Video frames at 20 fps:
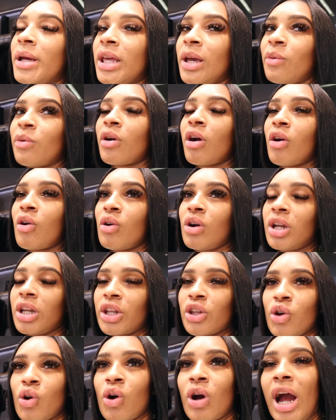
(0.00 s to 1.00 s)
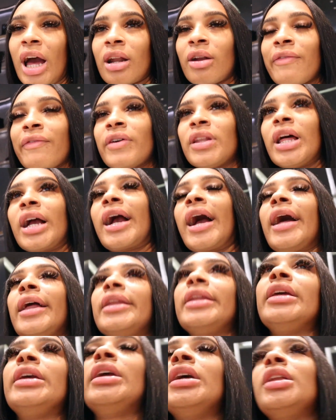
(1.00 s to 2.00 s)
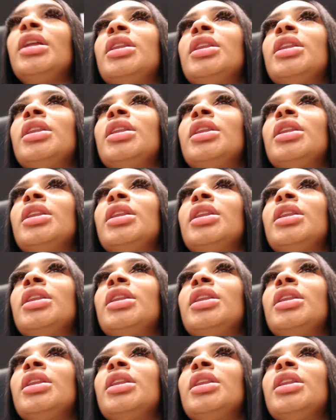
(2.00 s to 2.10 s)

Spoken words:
yeah, we're gonna go in Dior. I don't feel like I need